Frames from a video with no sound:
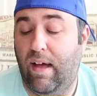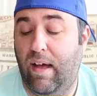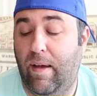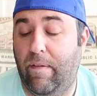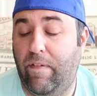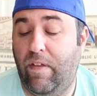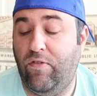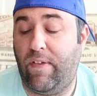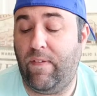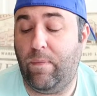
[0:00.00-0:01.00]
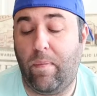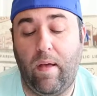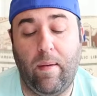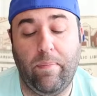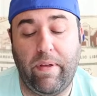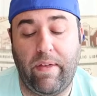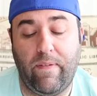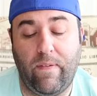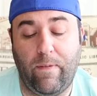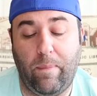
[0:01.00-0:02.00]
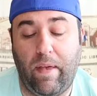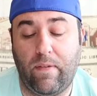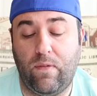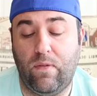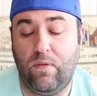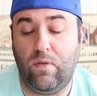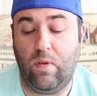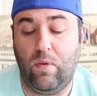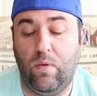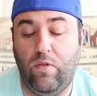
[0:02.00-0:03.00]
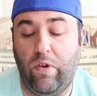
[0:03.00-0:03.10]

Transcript: uh, then Chase's mom brings suspects to